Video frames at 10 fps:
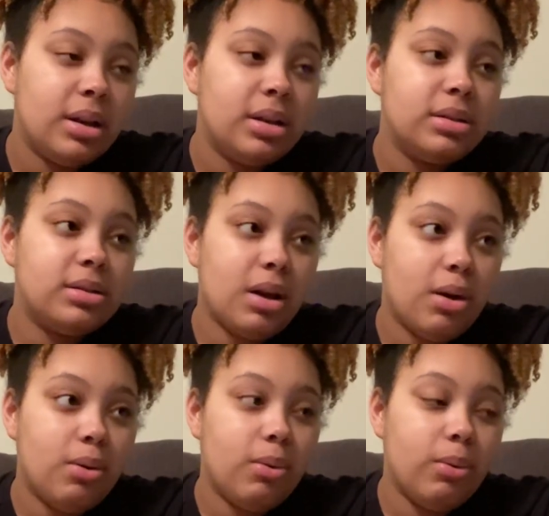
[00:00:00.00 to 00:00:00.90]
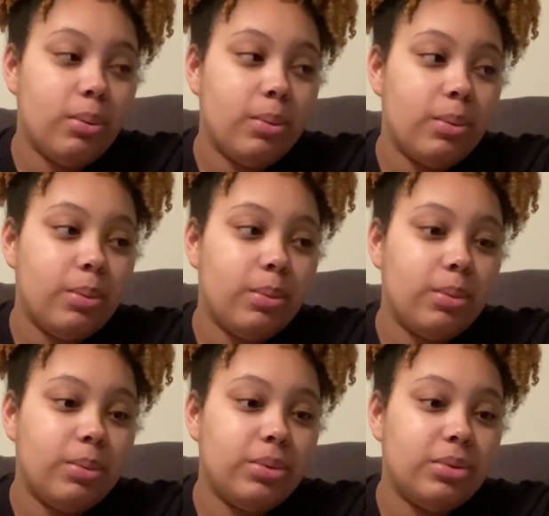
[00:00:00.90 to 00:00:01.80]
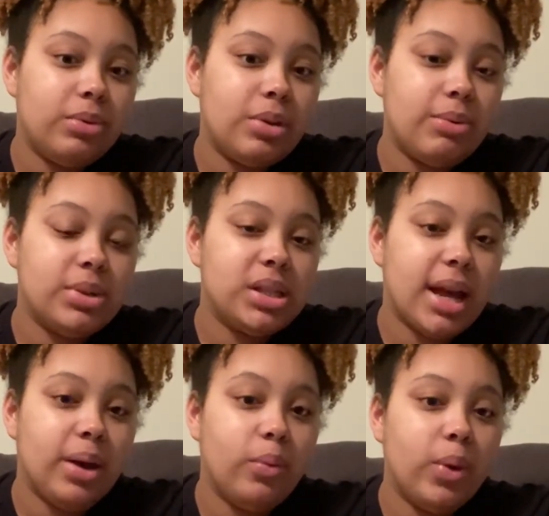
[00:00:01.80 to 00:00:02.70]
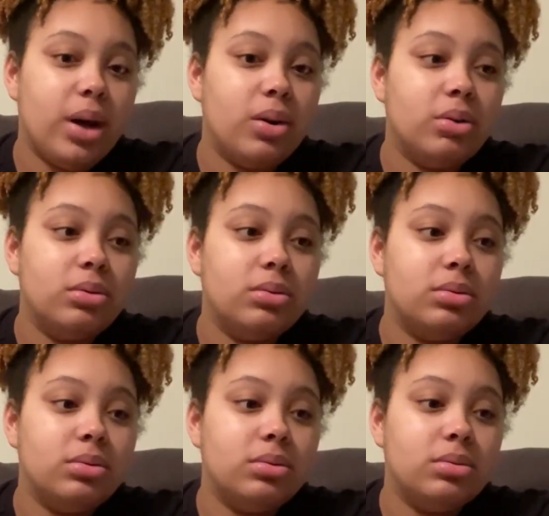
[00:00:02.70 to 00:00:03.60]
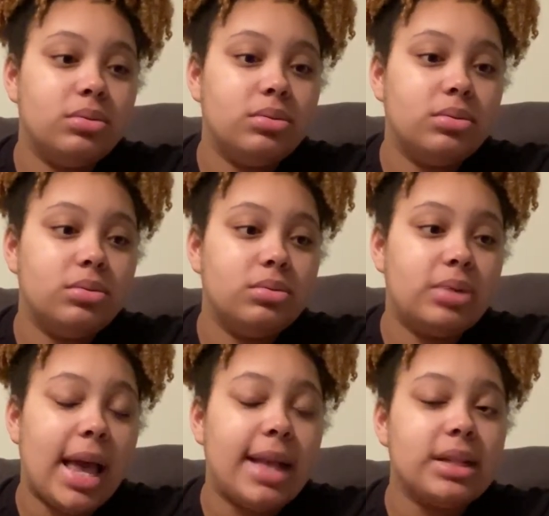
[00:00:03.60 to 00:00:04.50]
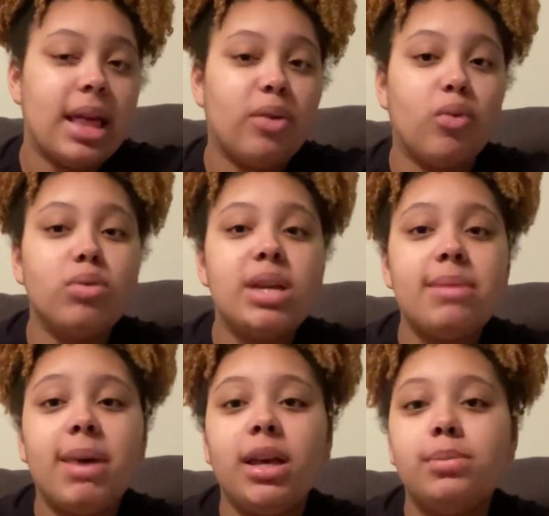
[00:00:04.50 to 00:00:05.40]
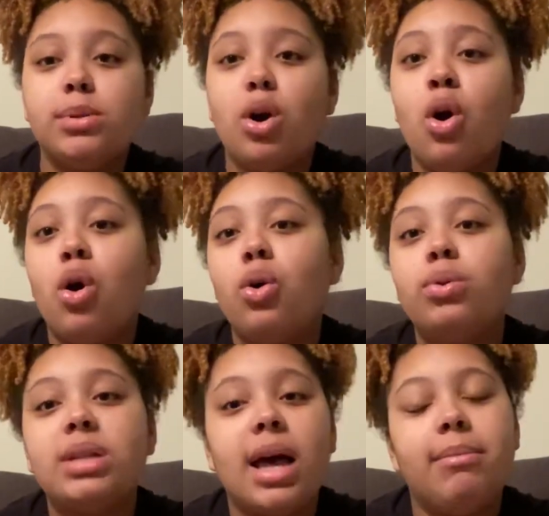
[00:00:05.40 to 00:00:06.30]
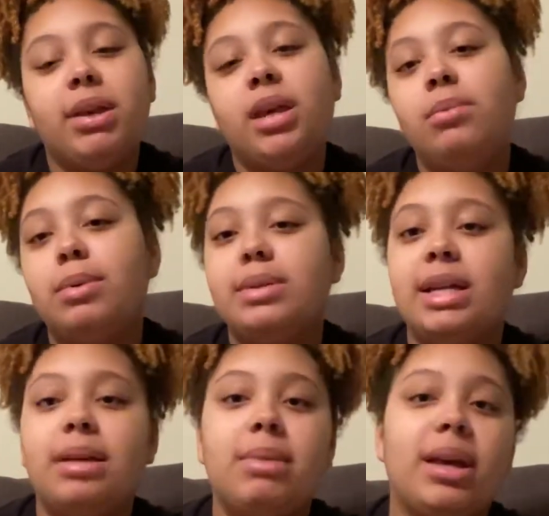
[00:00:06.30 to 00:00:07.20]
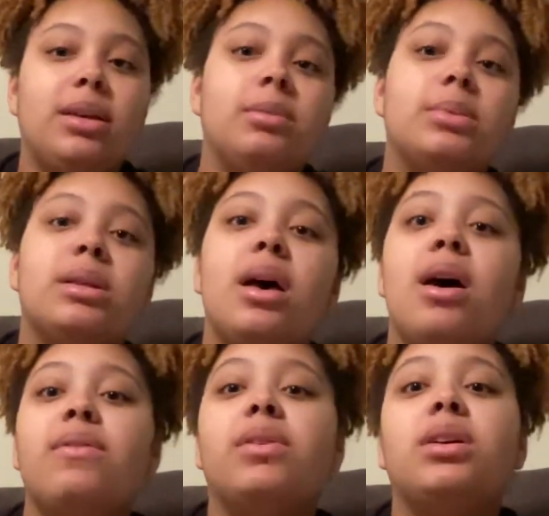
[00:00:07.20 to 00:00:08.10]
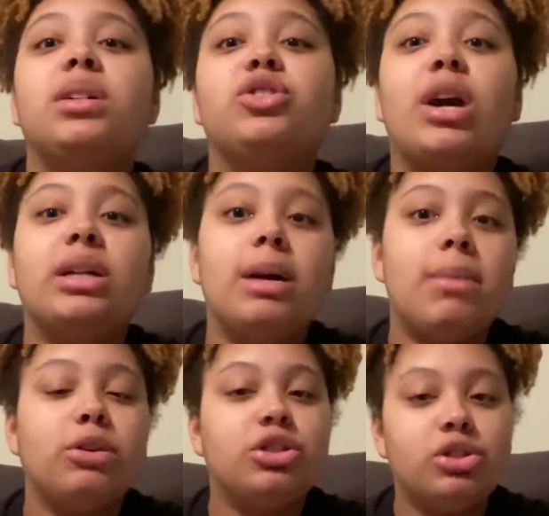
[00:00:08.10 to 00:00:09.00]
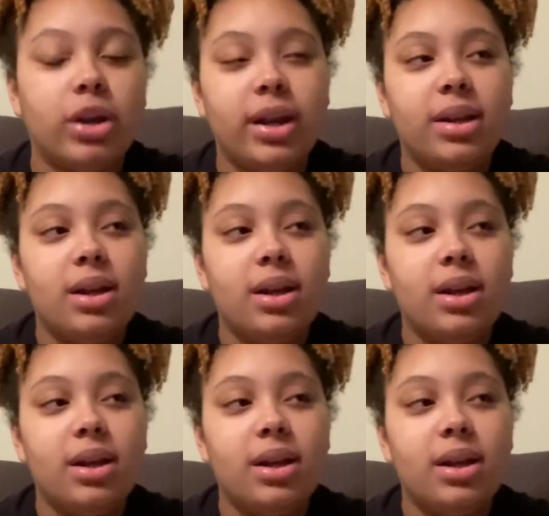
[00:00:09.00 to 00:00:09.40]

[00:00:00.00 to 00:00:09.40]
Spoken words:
So they was well, they had to rotate my hips the whole time and keep rotating my hips for her to try to come out straight.